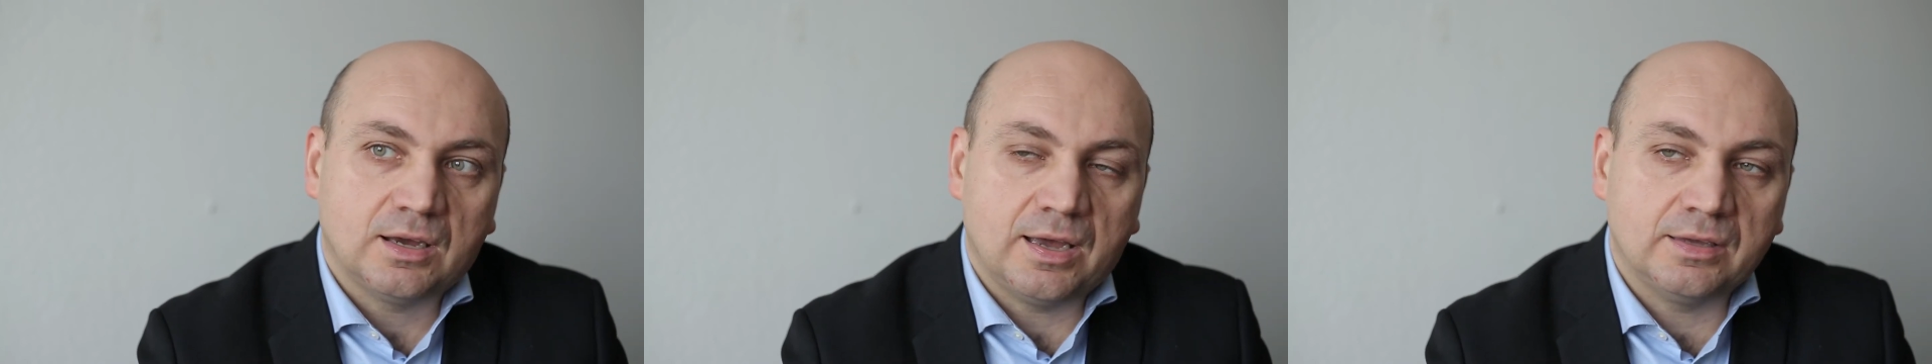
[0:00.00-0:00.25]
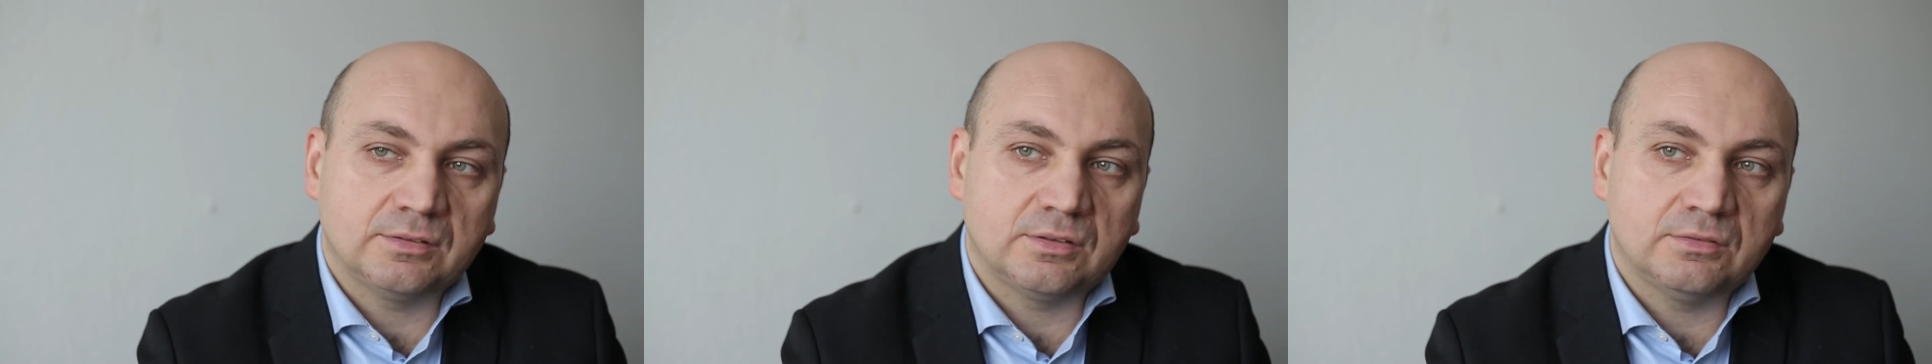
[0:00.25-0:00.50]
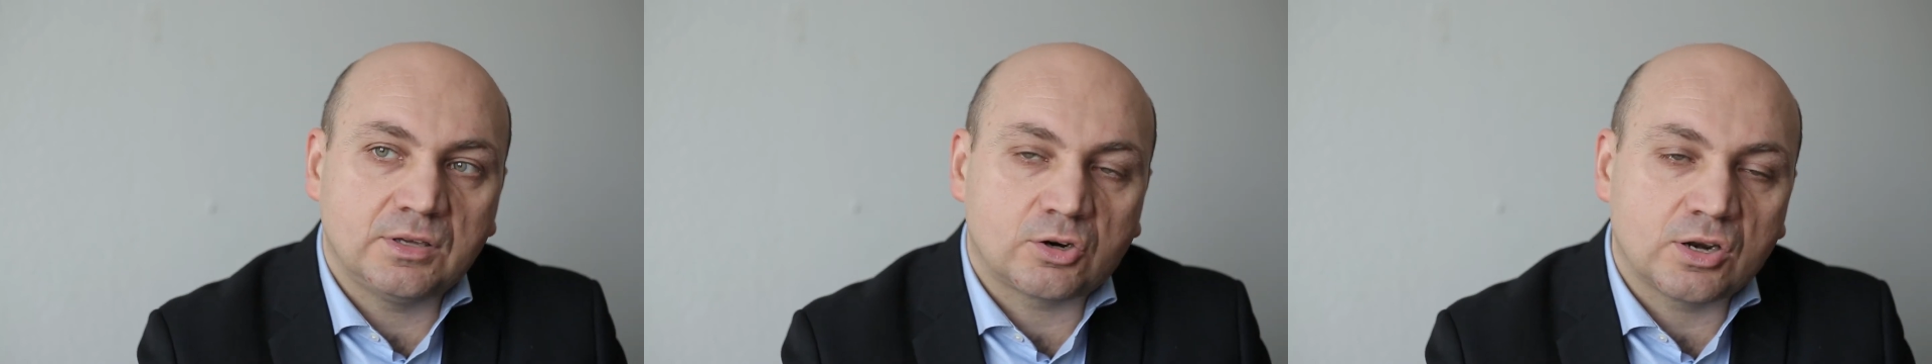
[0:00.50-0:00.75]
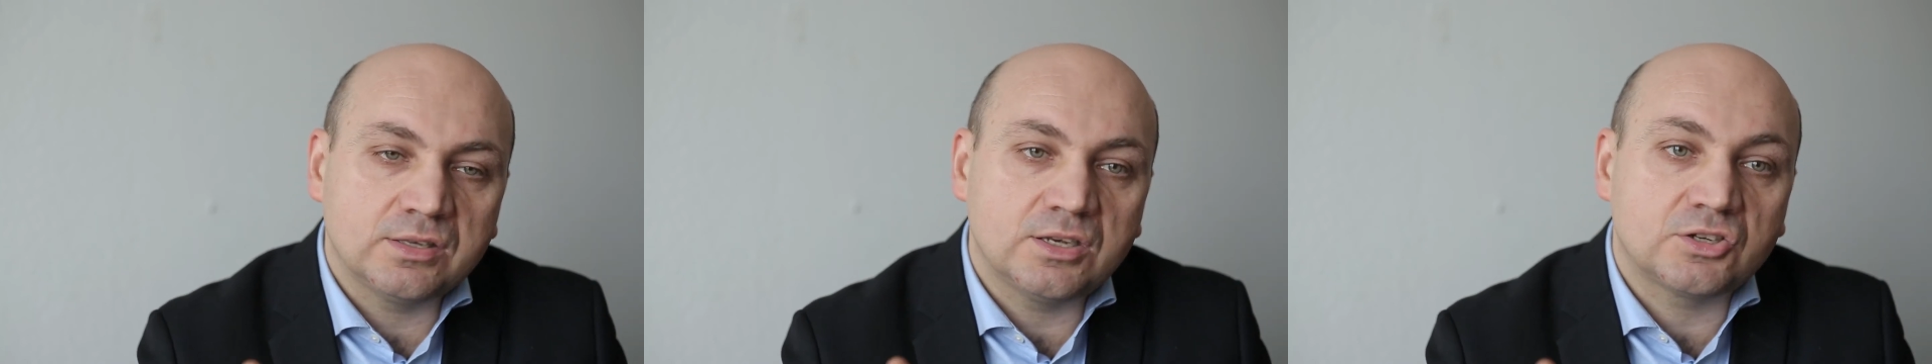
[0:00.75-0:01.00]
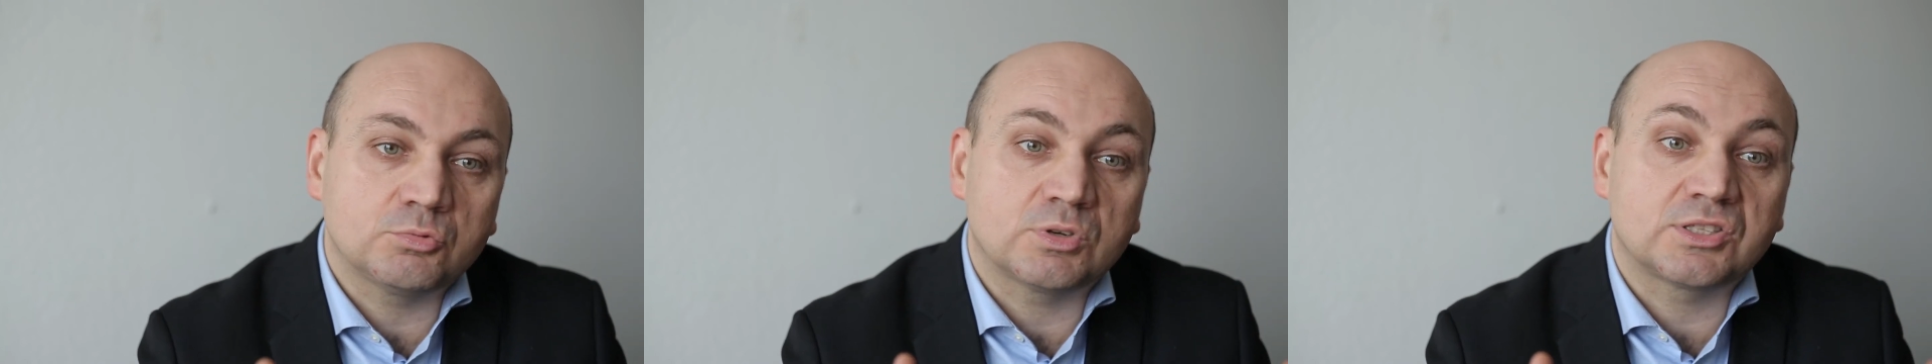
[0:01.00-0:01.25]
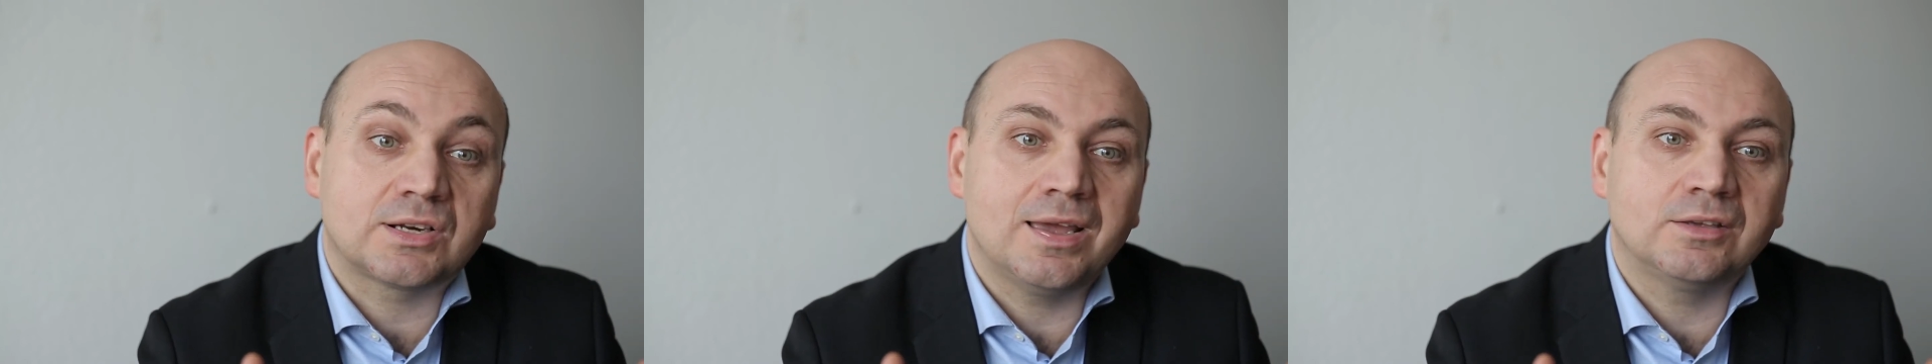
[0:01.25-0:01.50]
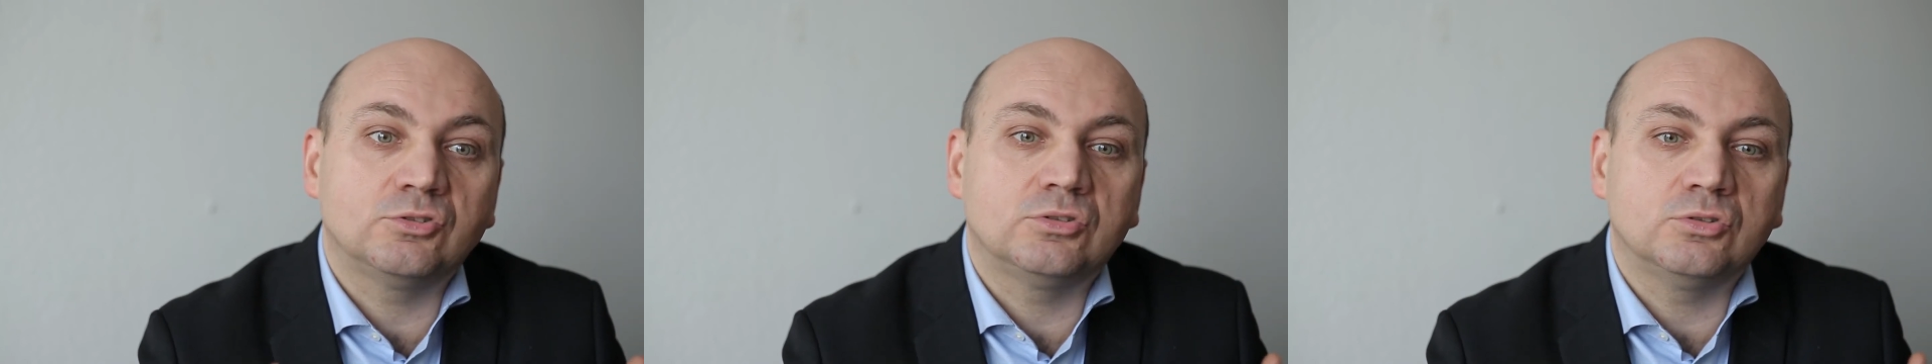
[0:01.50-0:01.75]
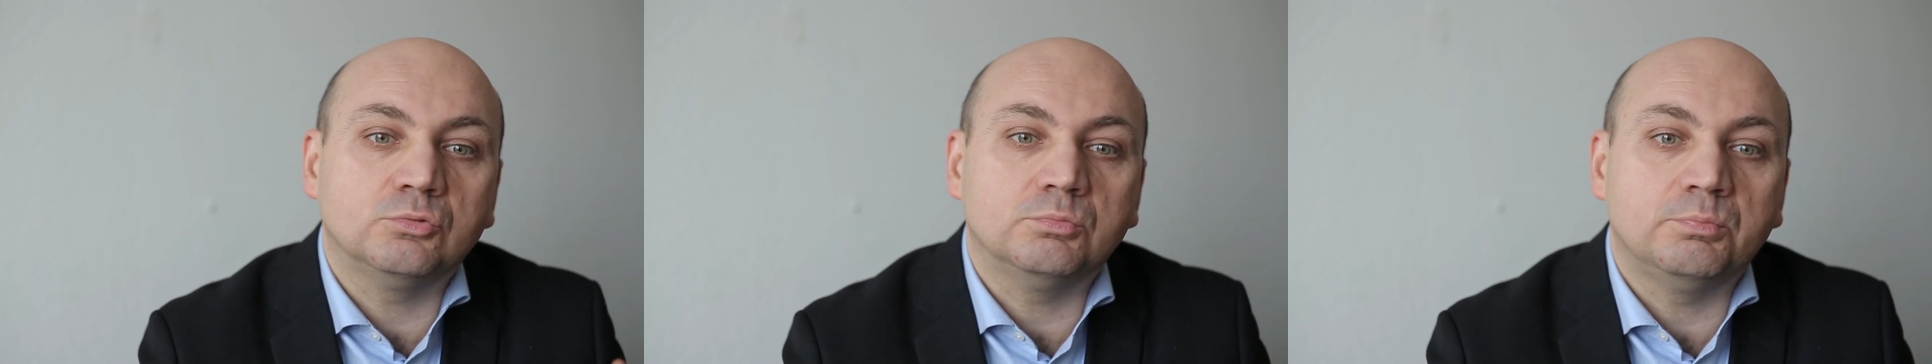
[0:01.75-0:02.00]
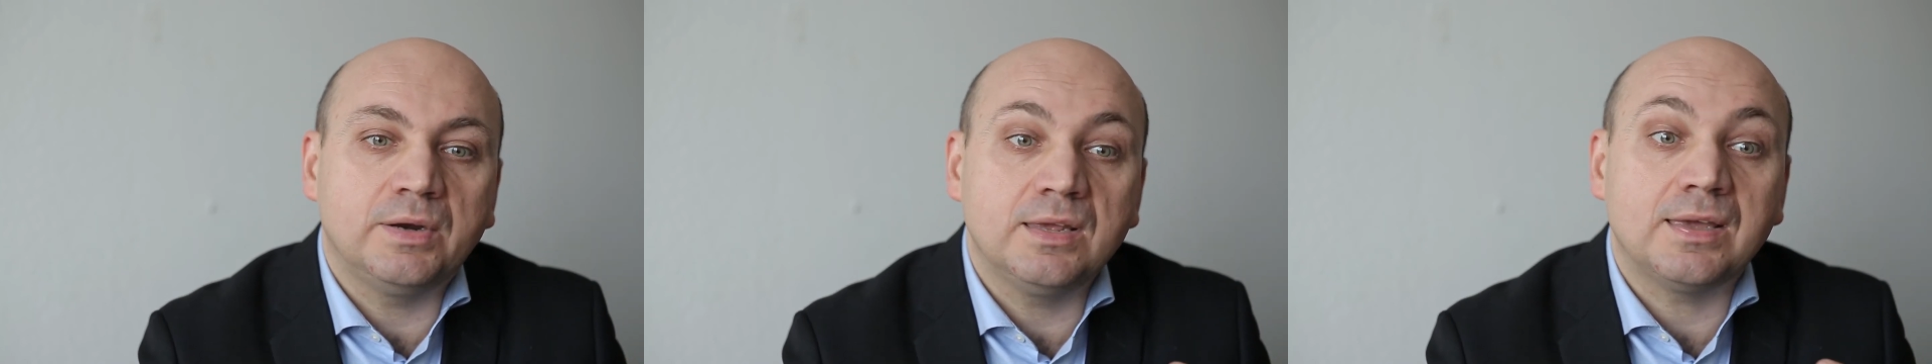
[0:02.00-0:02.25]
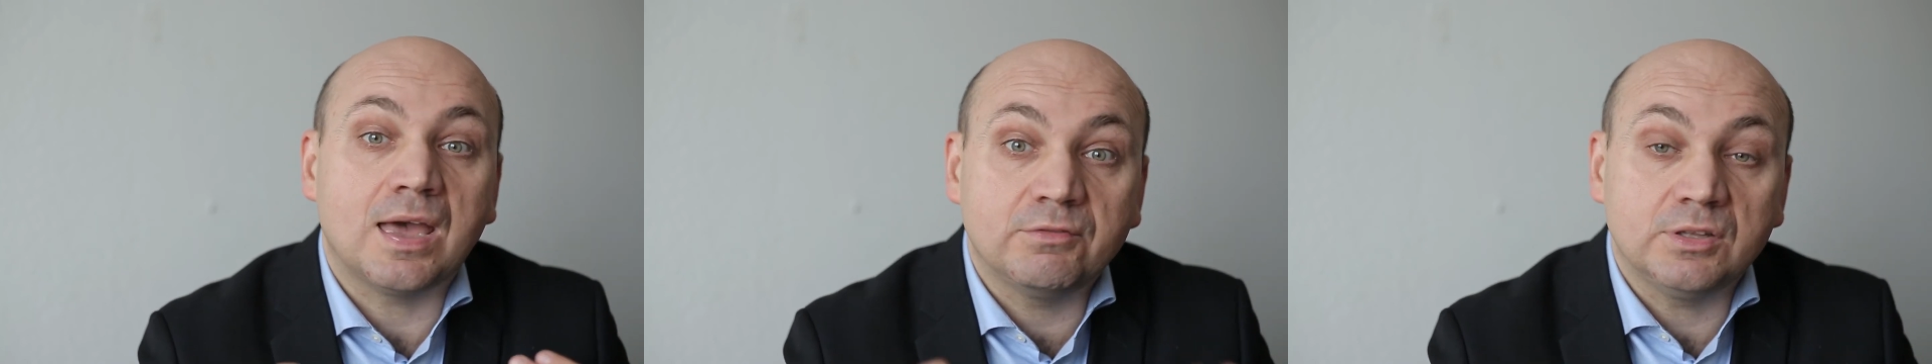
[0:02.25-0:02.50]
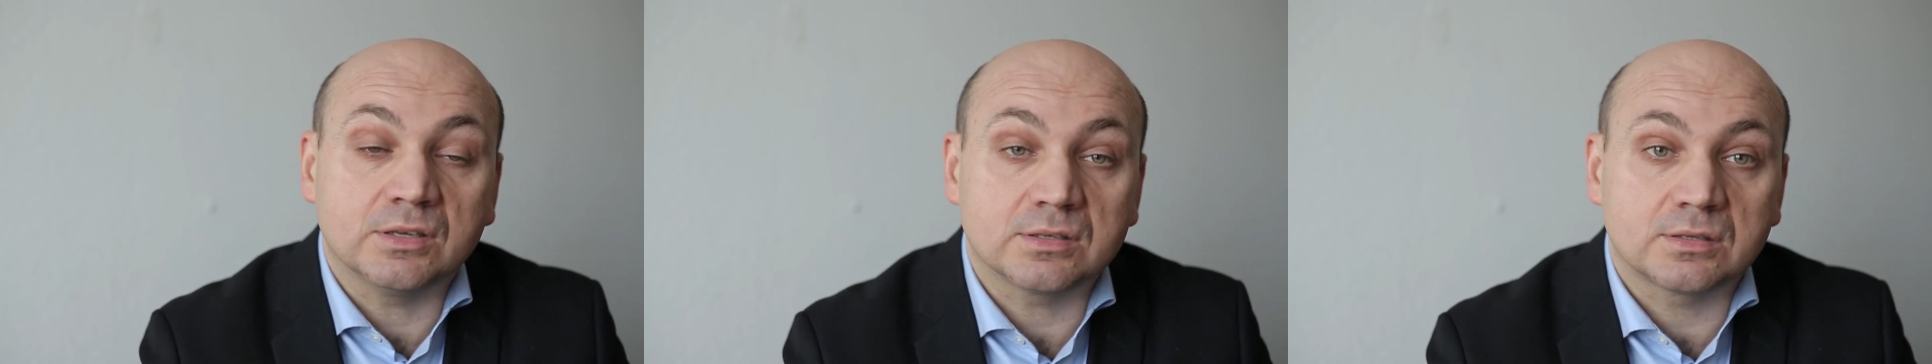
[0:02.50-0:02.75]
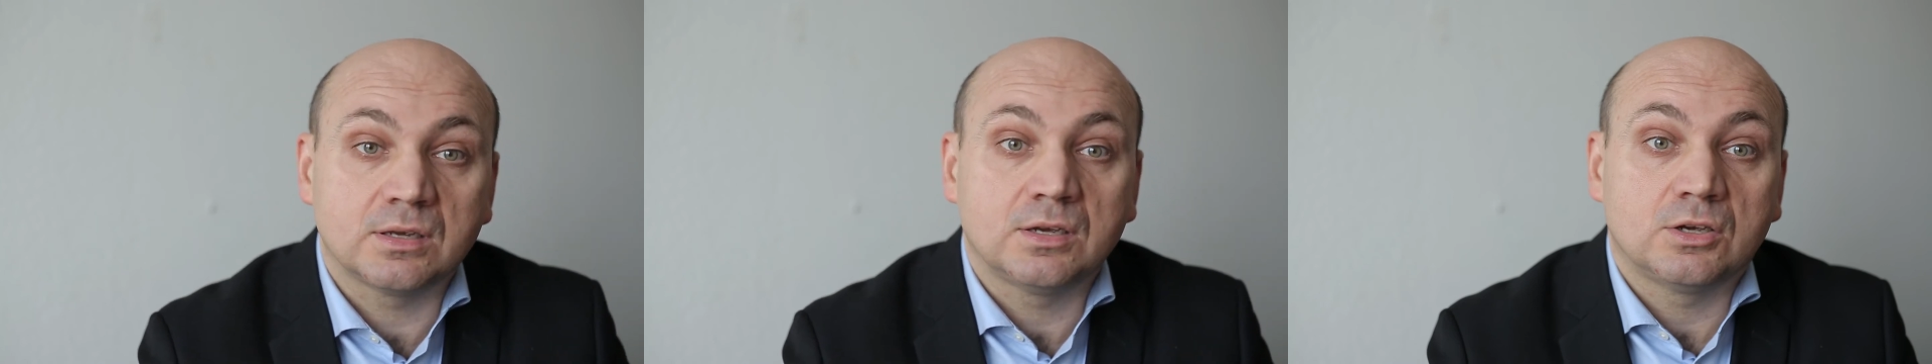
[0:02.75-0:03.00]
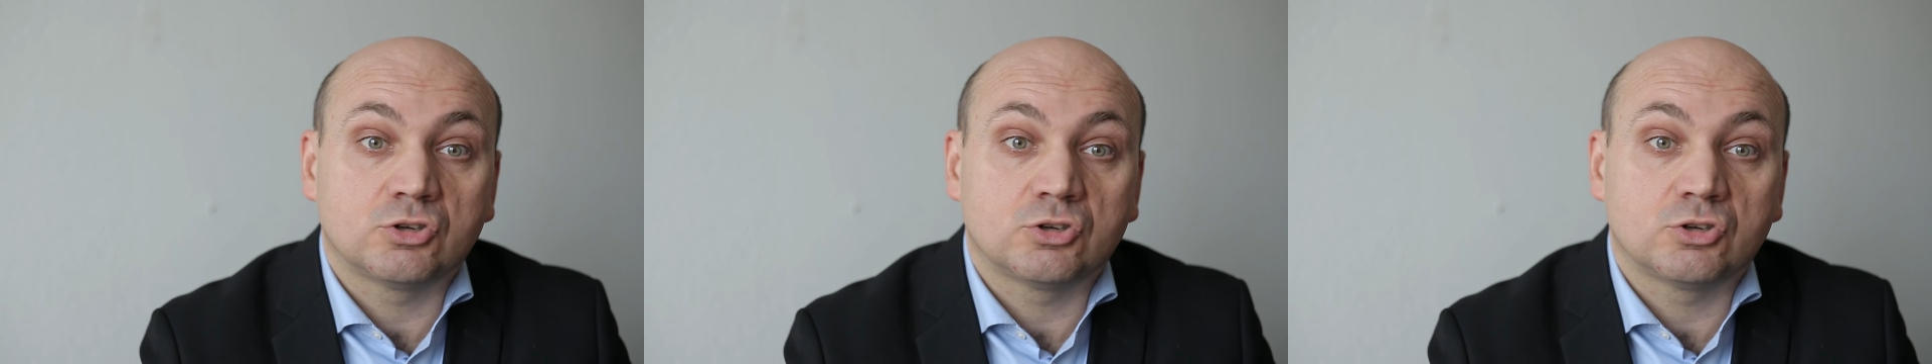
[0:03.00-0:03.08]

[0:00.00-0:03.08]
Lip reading: and the organization was trying to bring evidence